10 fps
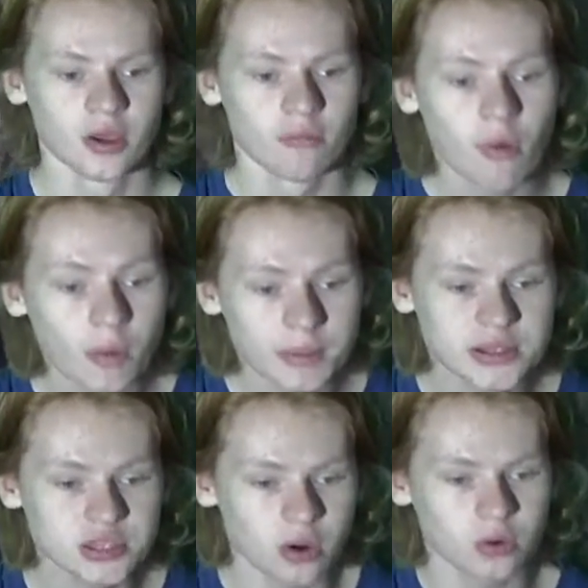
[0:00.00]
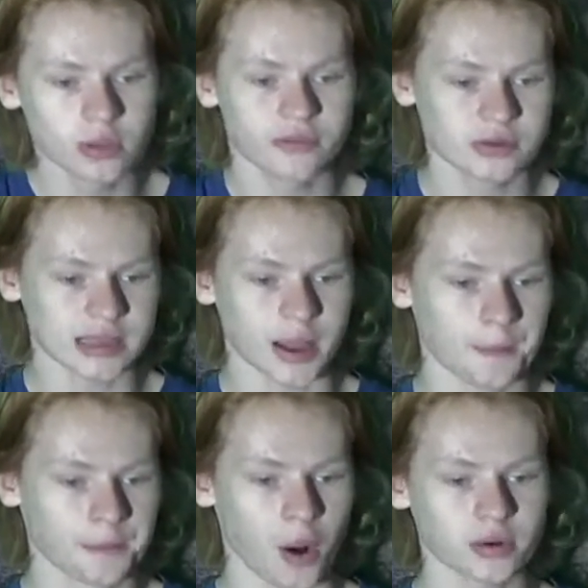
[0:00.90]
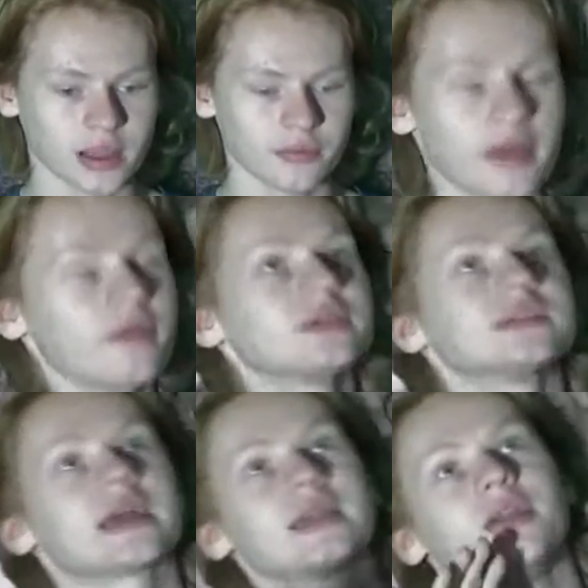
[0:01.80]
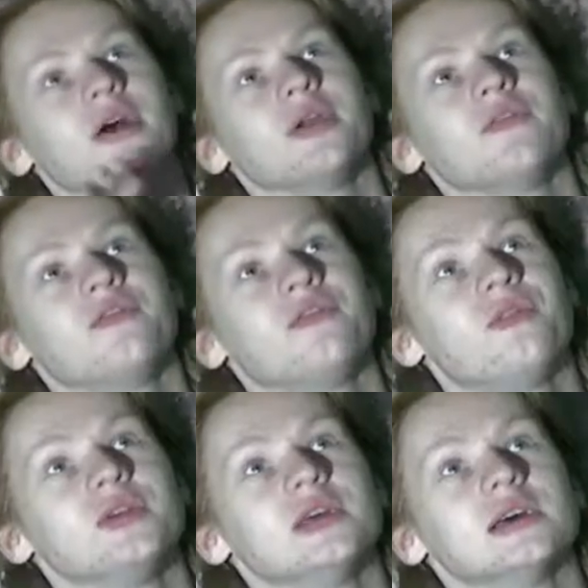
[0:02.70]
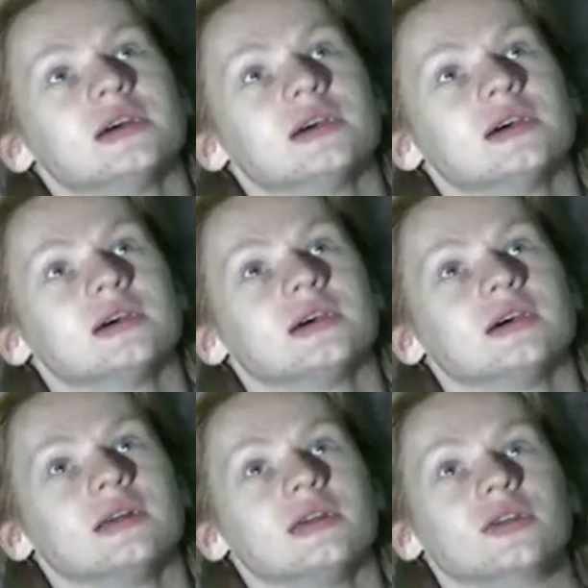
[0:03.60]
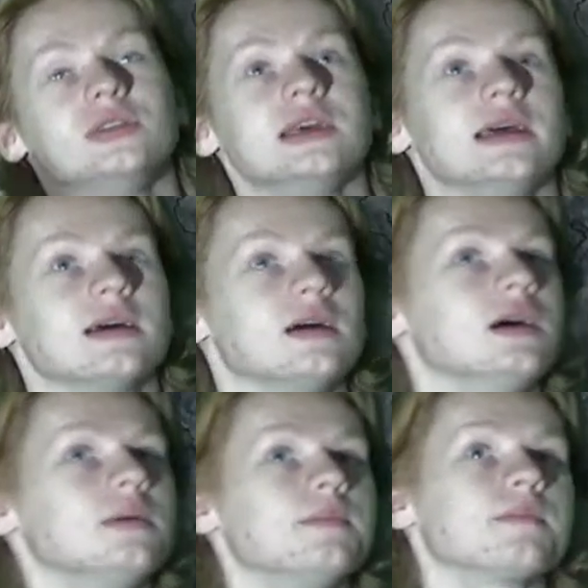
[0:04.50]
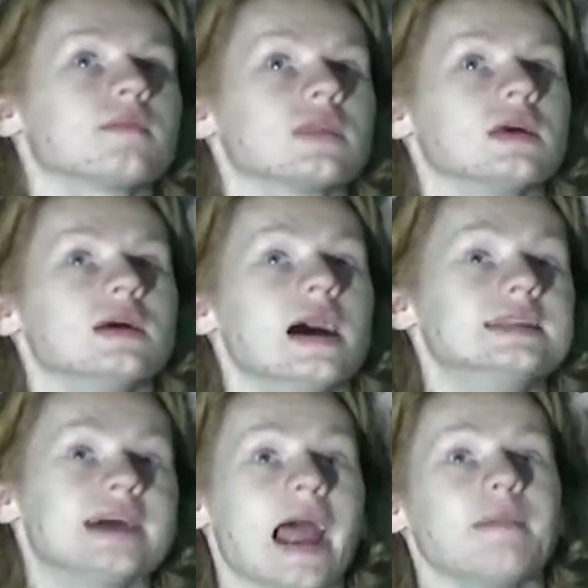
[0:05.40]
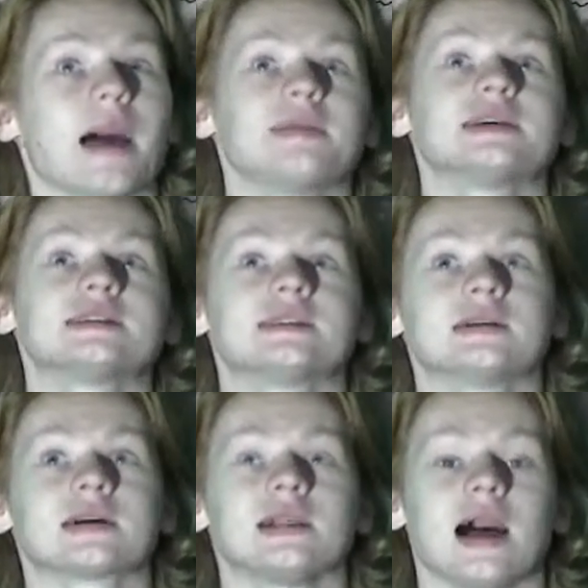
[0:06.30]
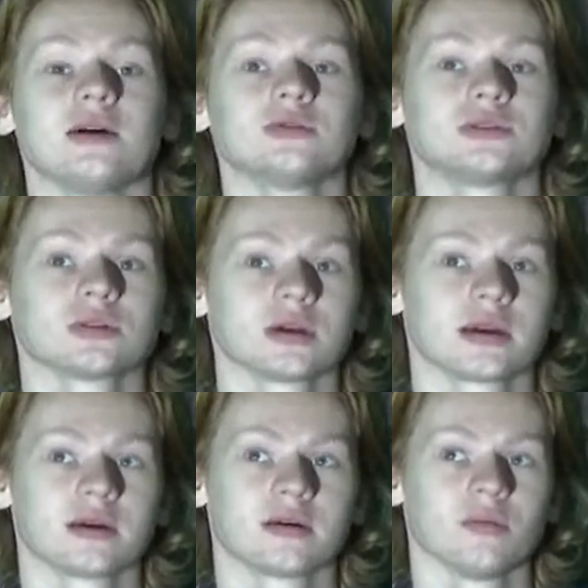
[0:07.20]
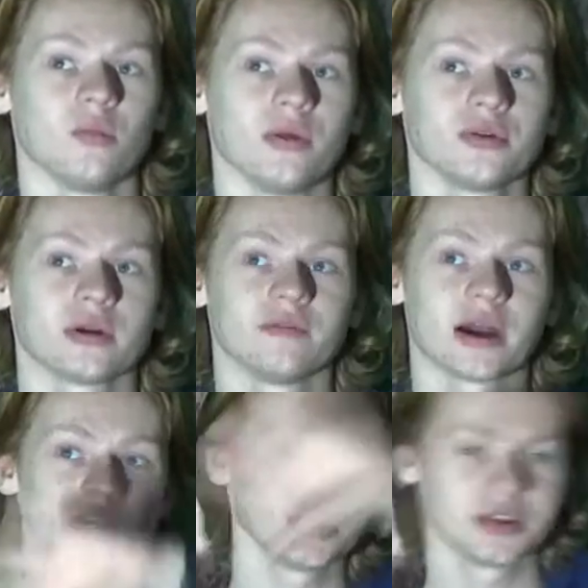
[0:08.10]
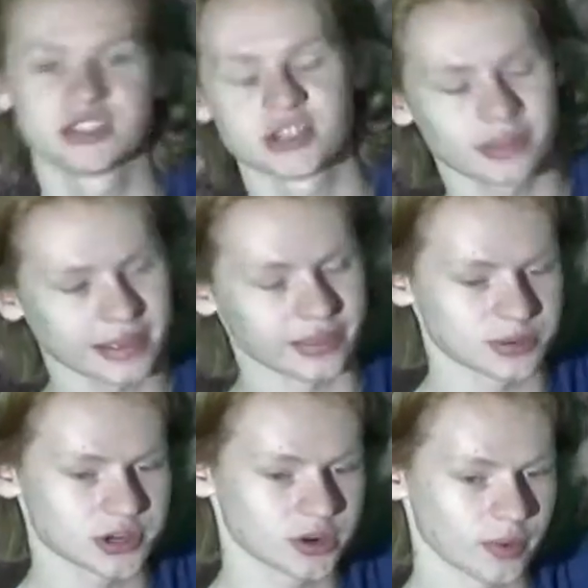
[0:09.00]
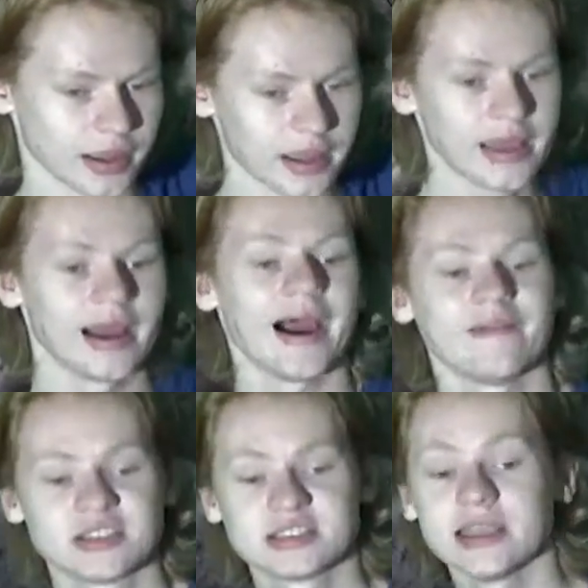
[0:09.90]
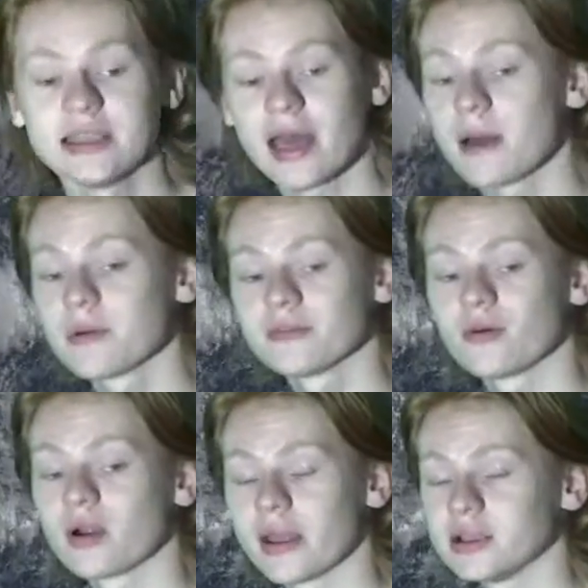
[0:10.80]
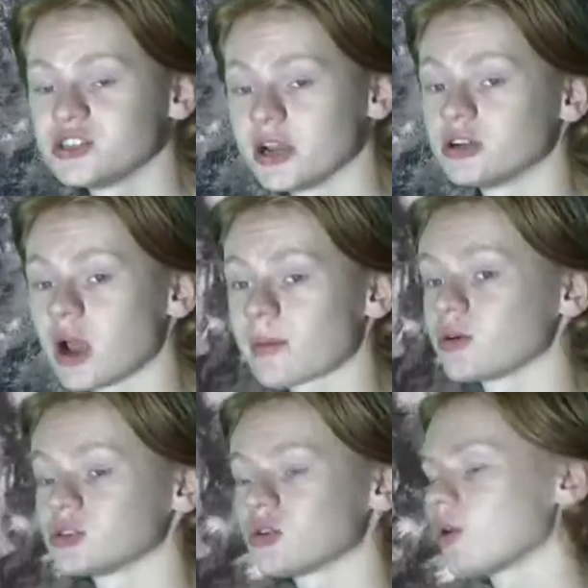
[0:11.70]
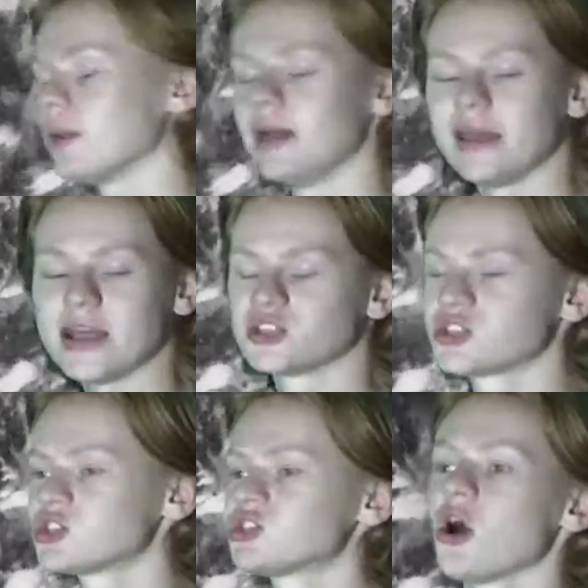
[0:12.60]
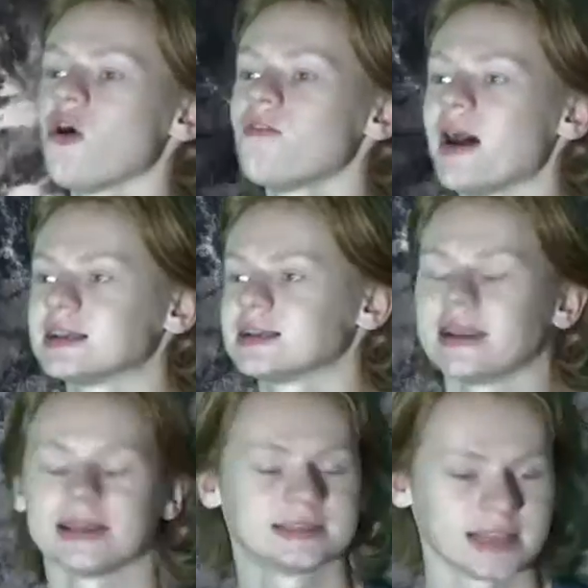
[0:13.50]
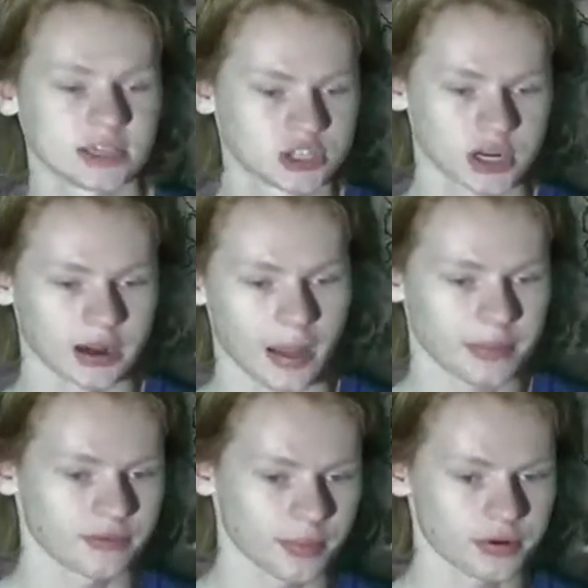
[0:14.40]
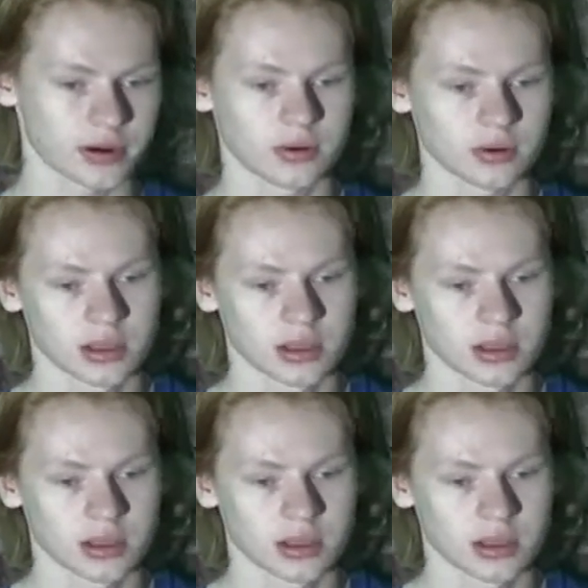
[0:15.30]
What would be so cool if there was like a boat down there was like, you did a time lapse as the clouds went through convection. You get them sheared away. I've seen that before, a sheer tropical storm. It's so fascinating seeing shear happen from the ground.